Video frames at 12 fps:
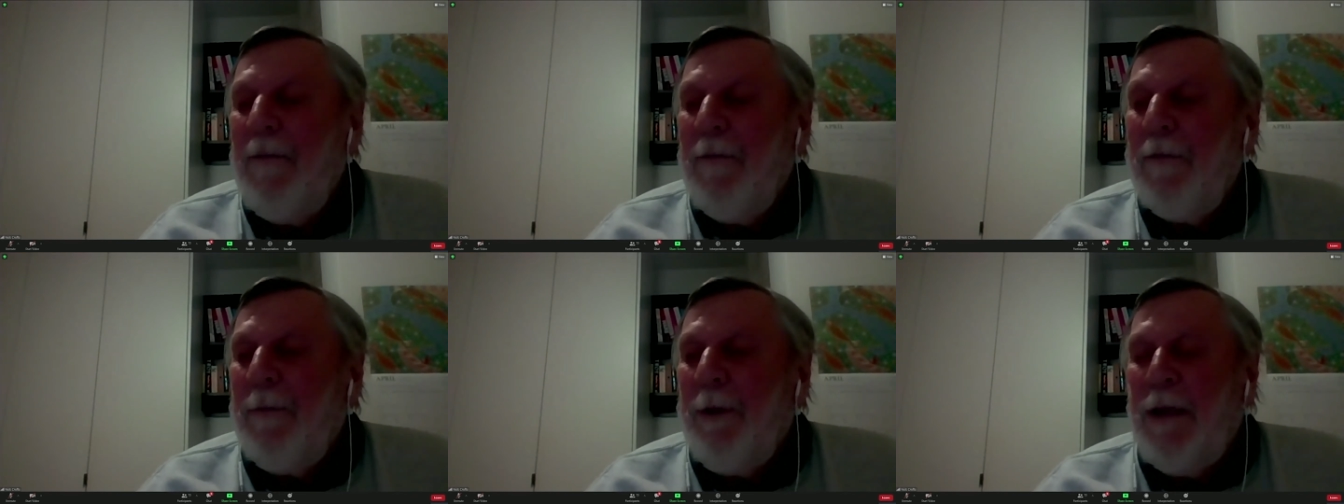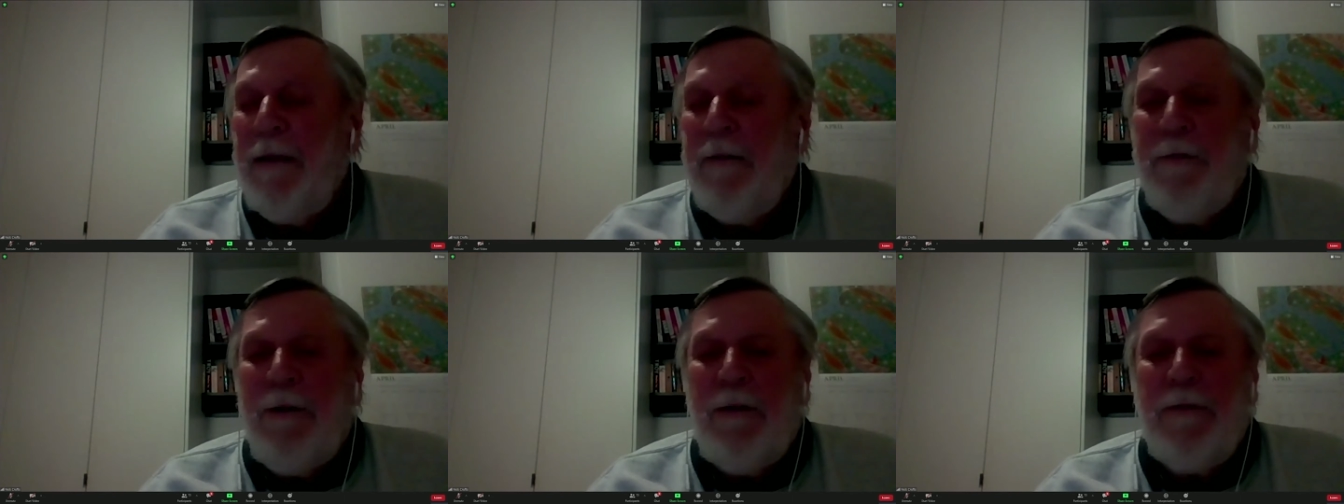for being
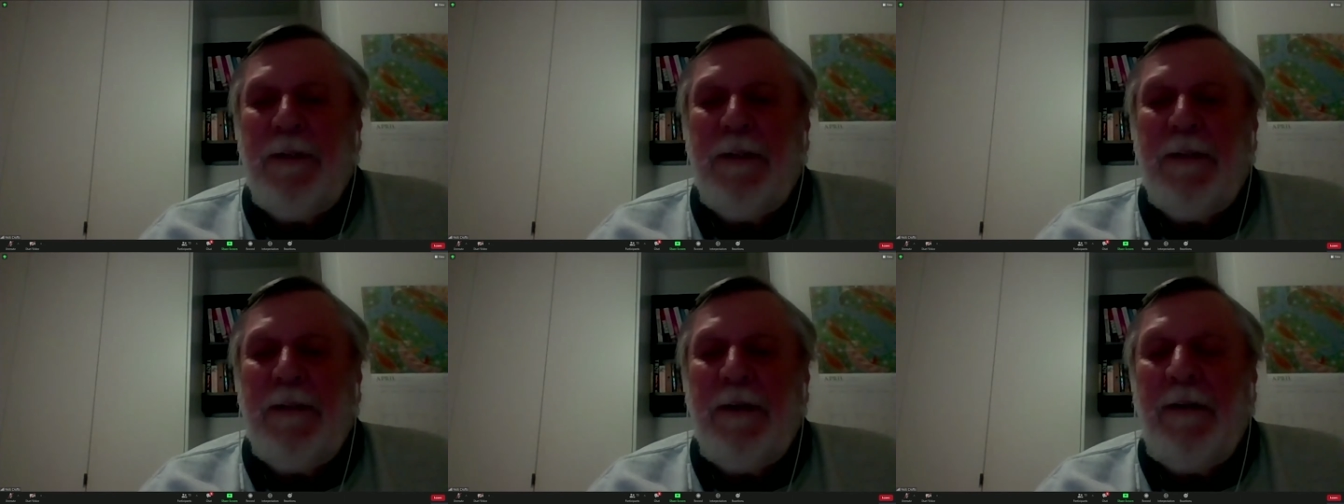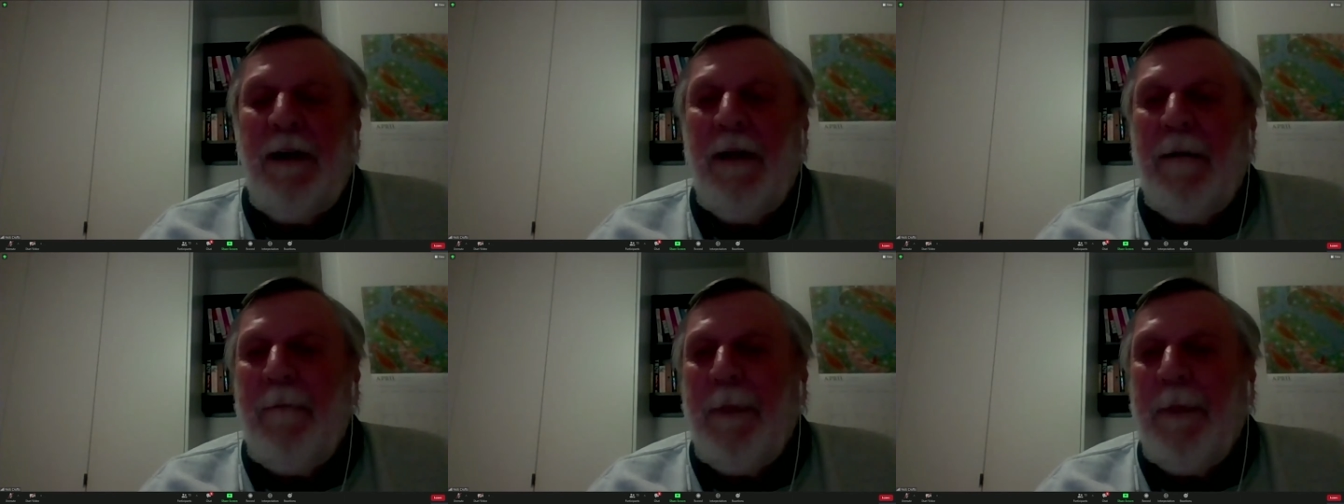involved in
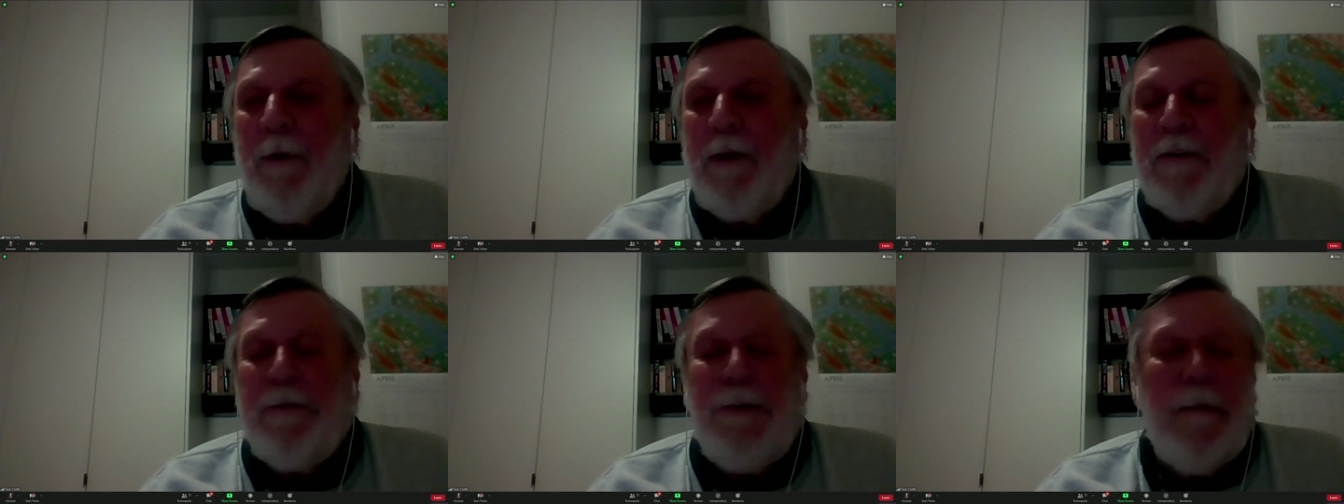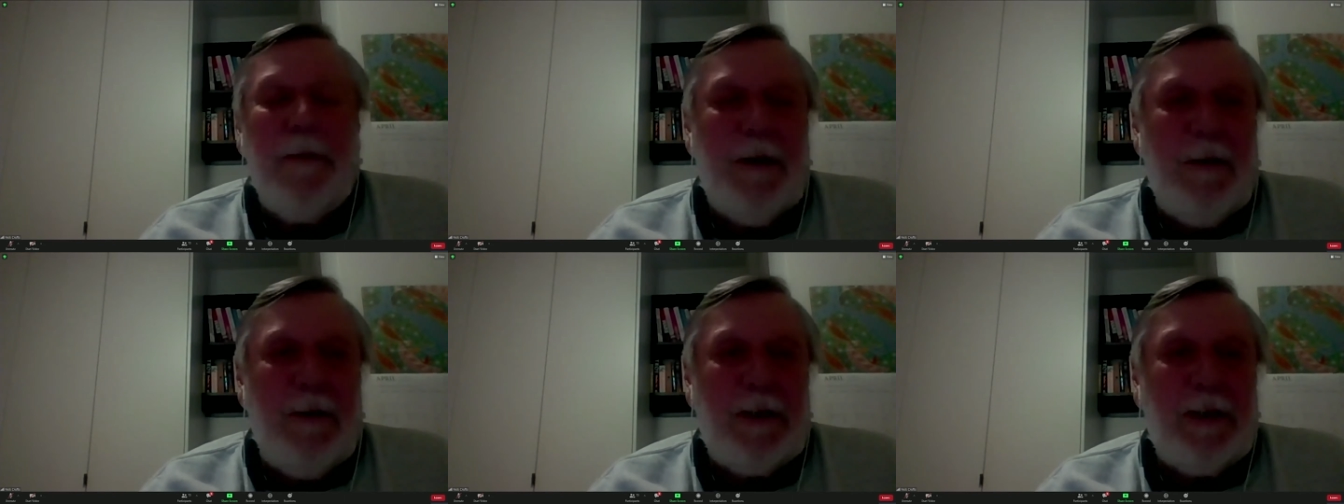um, what is
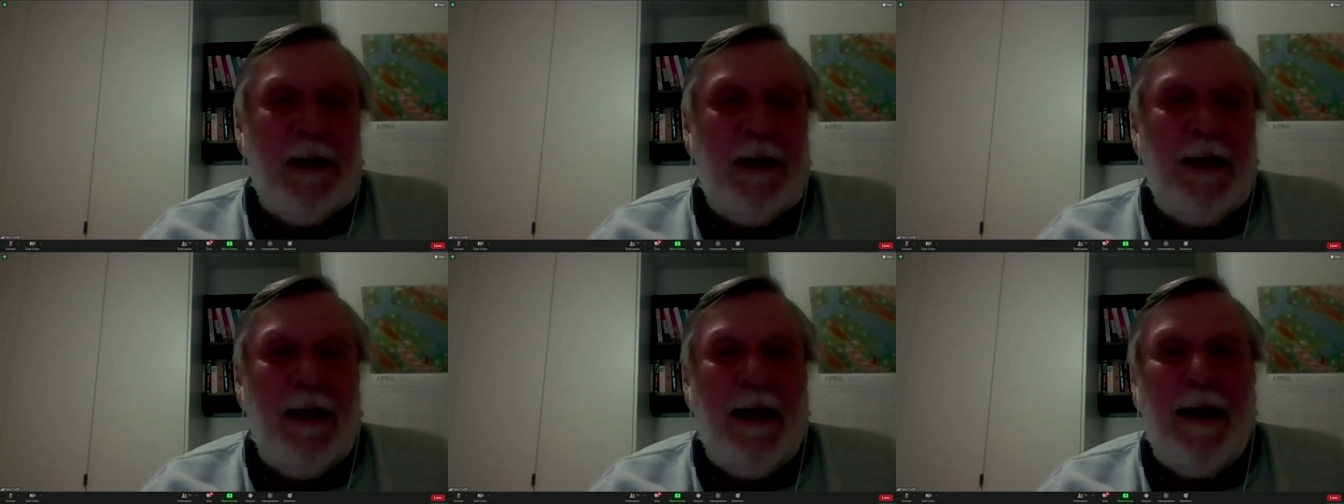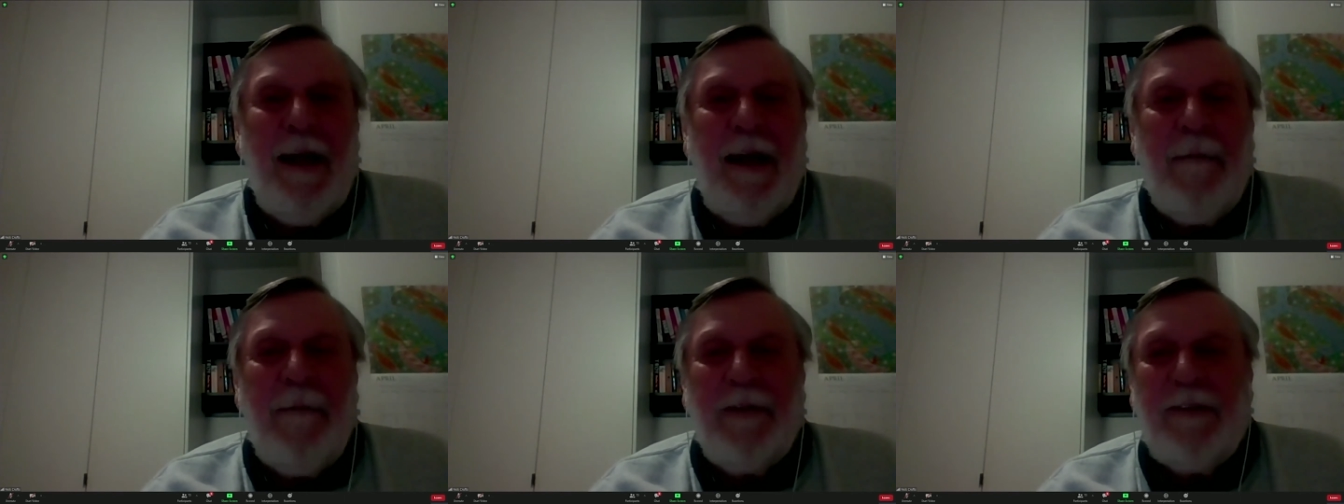pharmacologically a
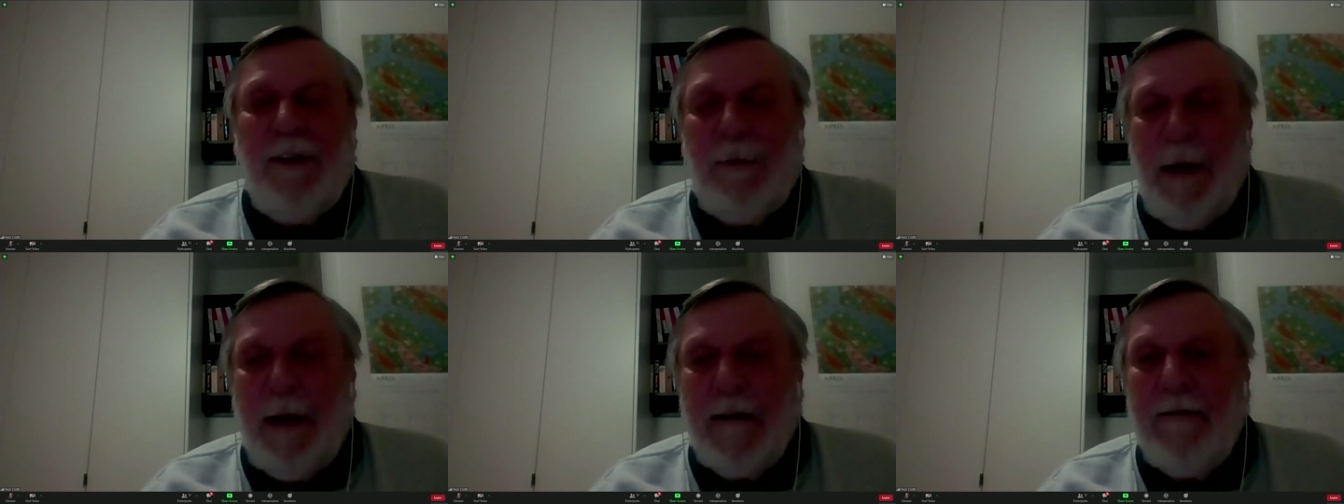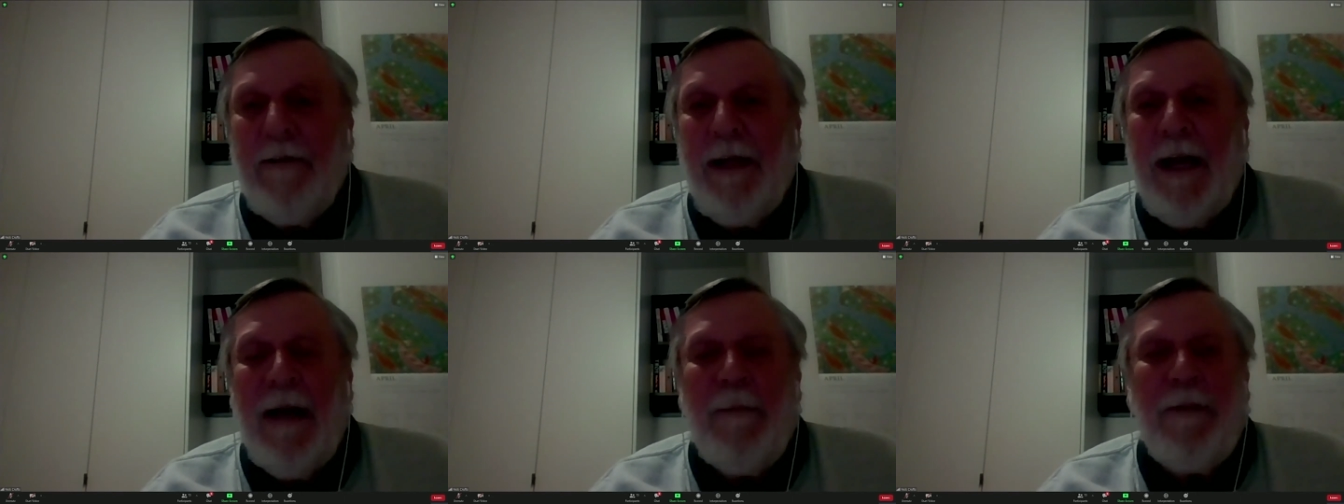harmless, a relatively
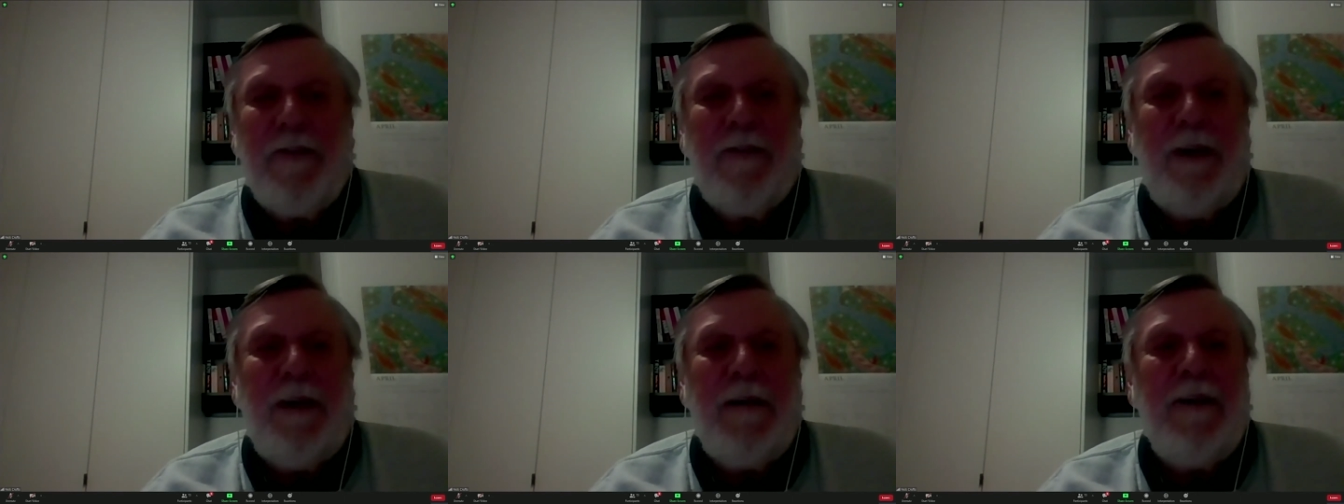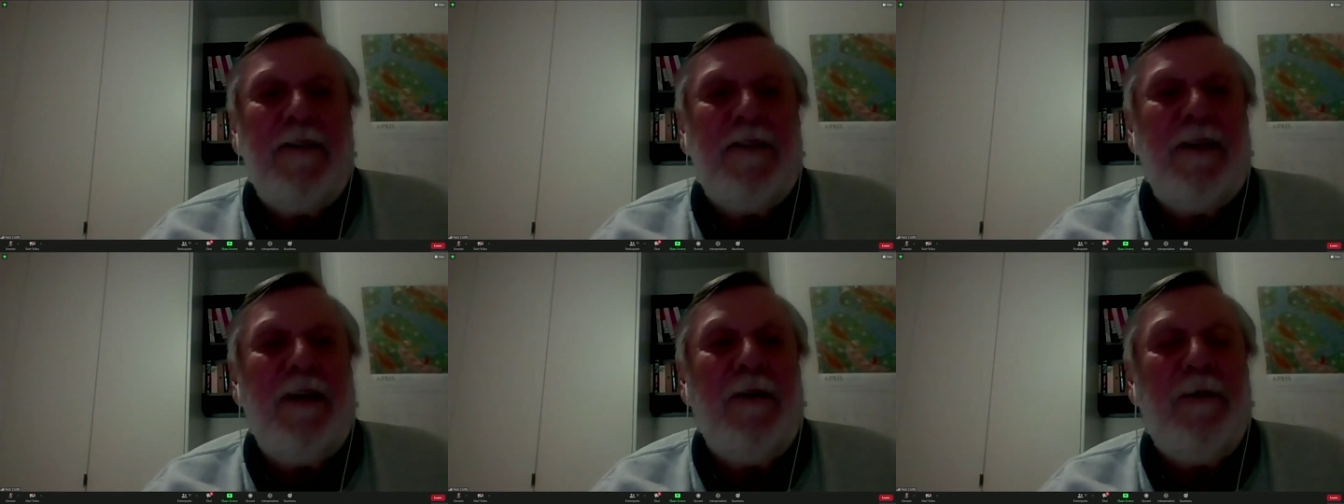harmless drug, that
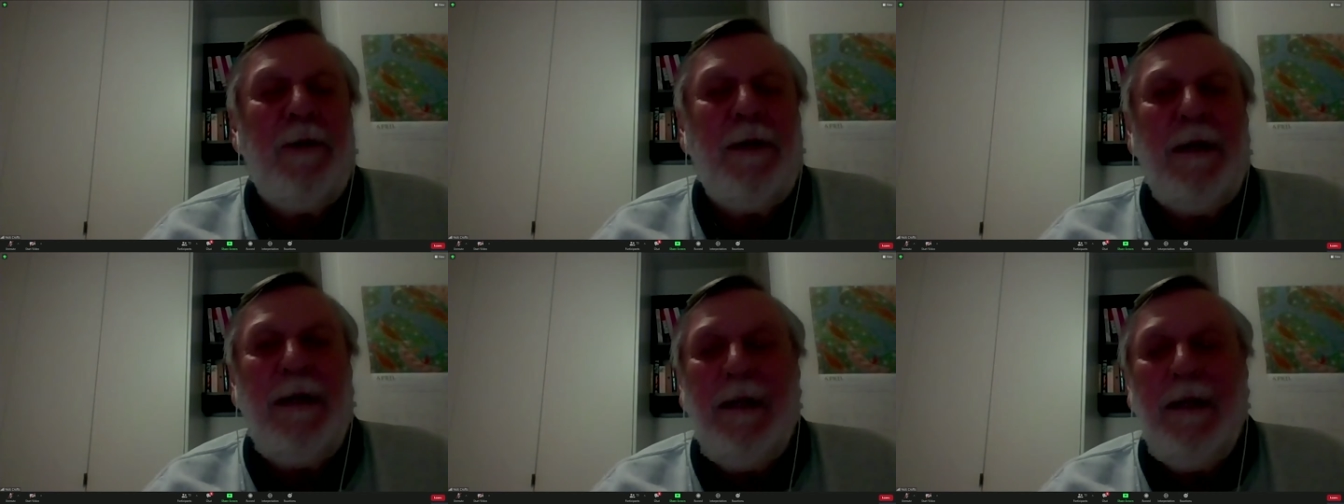is heroin,